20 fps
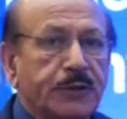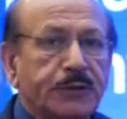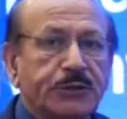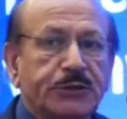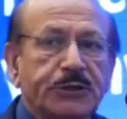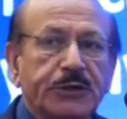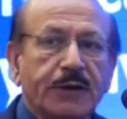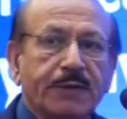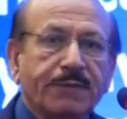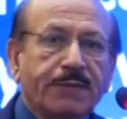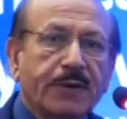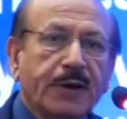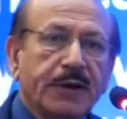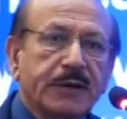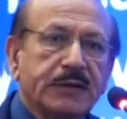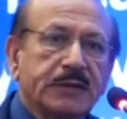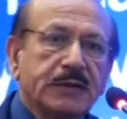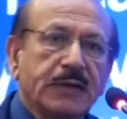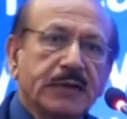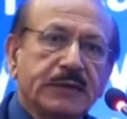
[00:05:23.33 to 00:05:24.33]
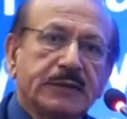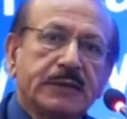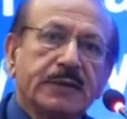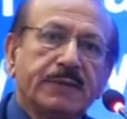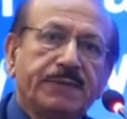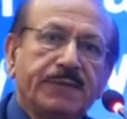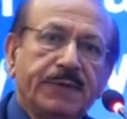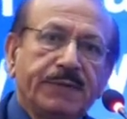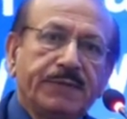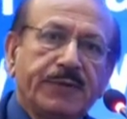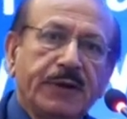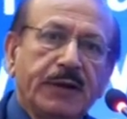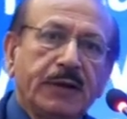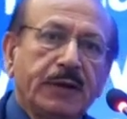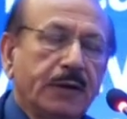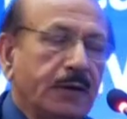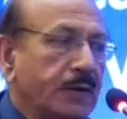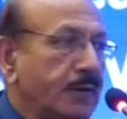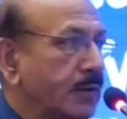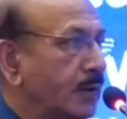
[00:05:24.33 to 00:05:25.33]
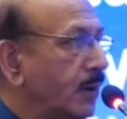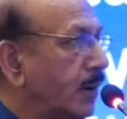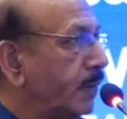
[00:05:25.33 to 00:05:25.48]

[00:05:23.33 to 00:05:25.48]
the GFR is less than 15,